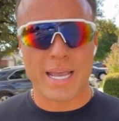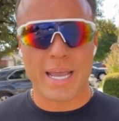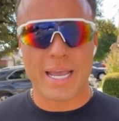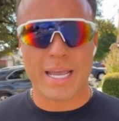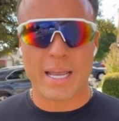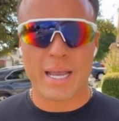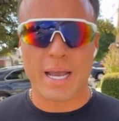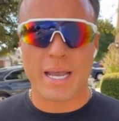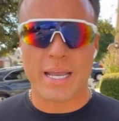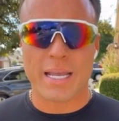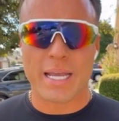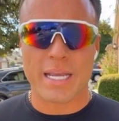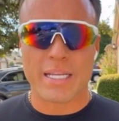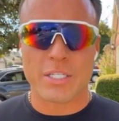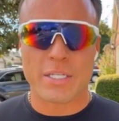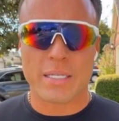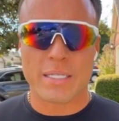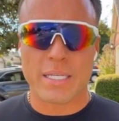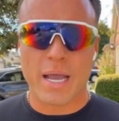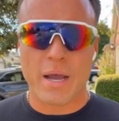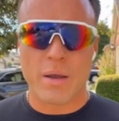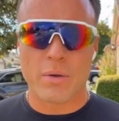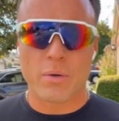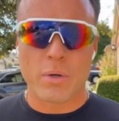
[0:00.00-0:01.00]
AI
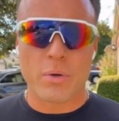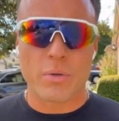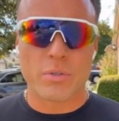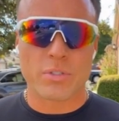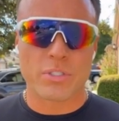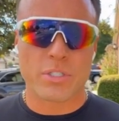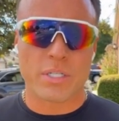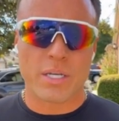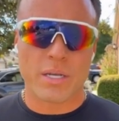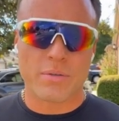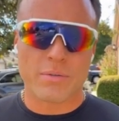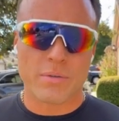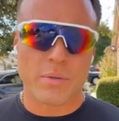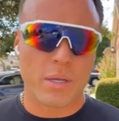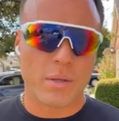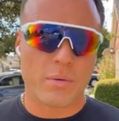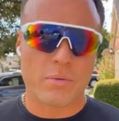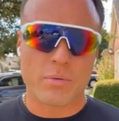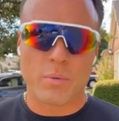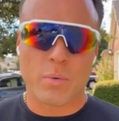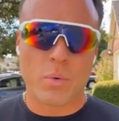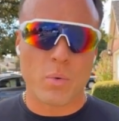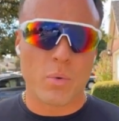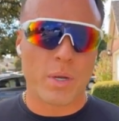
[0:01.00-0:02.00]
agent download stuff
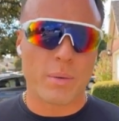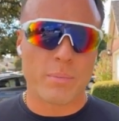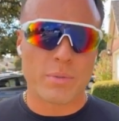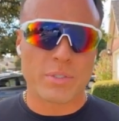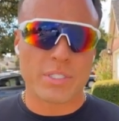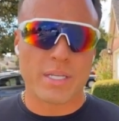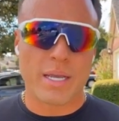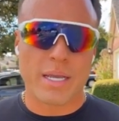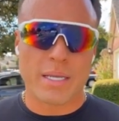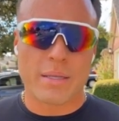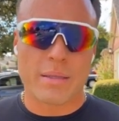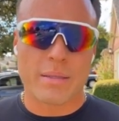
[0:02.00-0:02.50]
from a website,